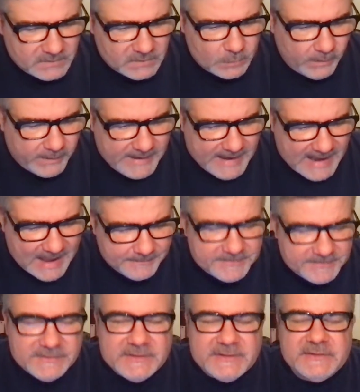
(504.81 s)
what
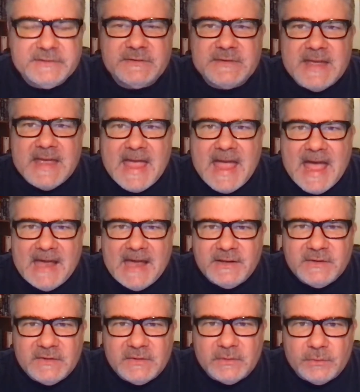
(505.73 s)
happens is that
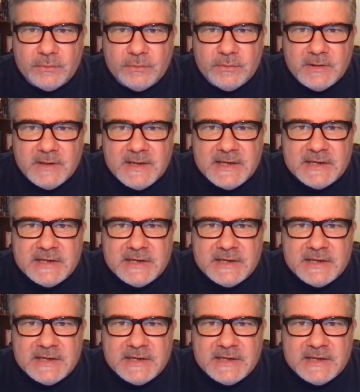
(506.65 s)
attitude.